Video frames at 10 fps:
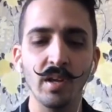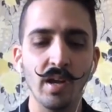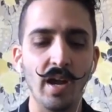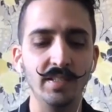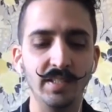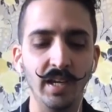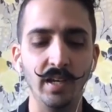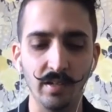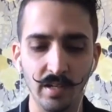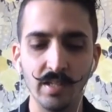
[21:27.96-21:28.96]
I
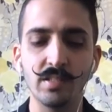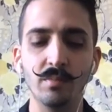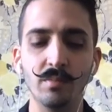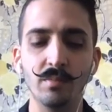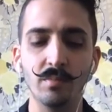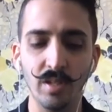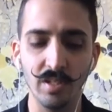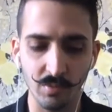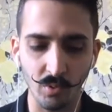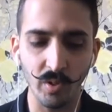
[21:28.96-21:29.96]
say let's
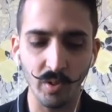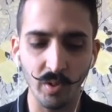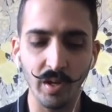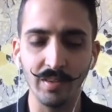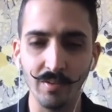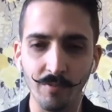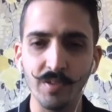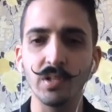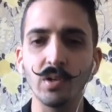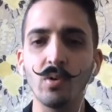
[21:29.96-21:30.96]
let's create the
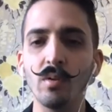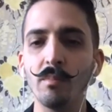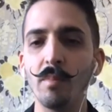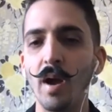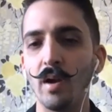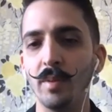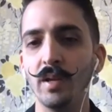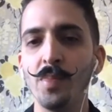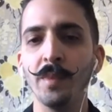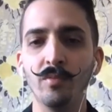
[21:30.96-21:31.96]
physical
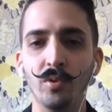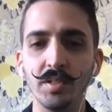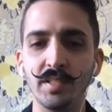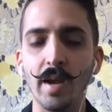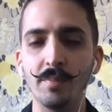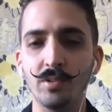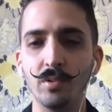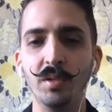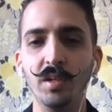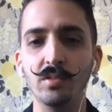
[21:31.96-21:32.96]
environment for
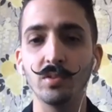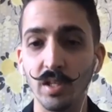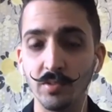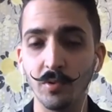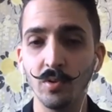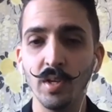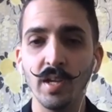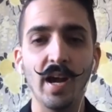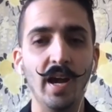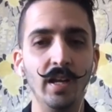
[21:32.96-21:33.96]
these dApps to be
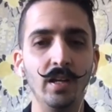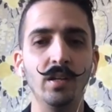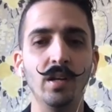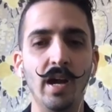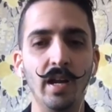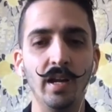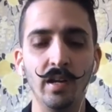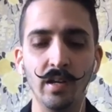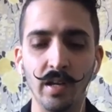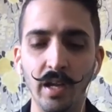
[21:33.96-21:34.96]
successful and
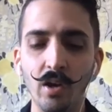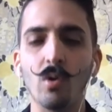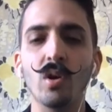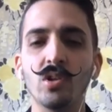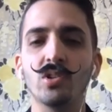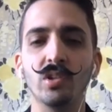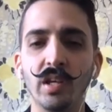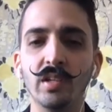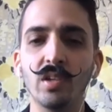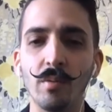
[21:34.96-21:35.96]
and
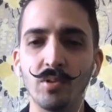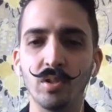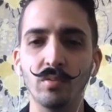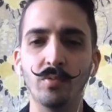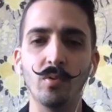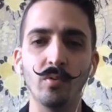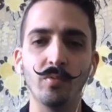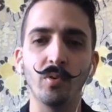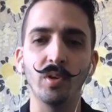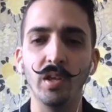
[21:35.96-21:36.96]
encourage the adoption
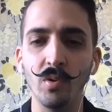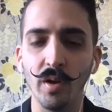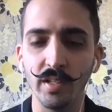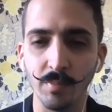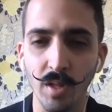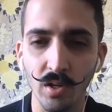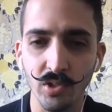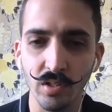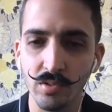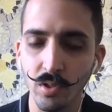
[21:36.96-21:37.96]
for for the EOS
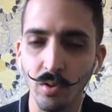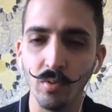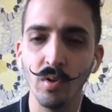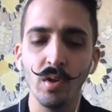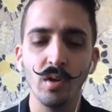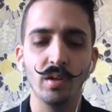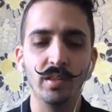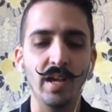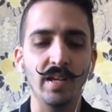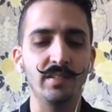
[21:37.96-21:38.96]
blockchain. So
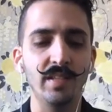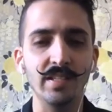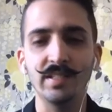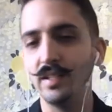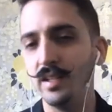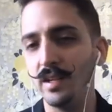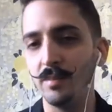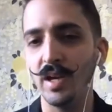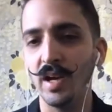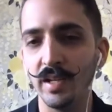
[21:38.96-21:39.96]
that's that's the
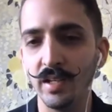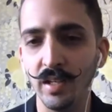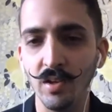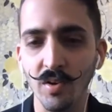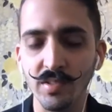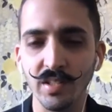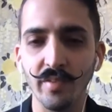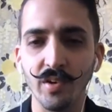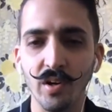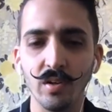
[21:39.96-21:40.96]
idea behind EOS
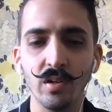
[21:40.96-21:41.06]
DevCon.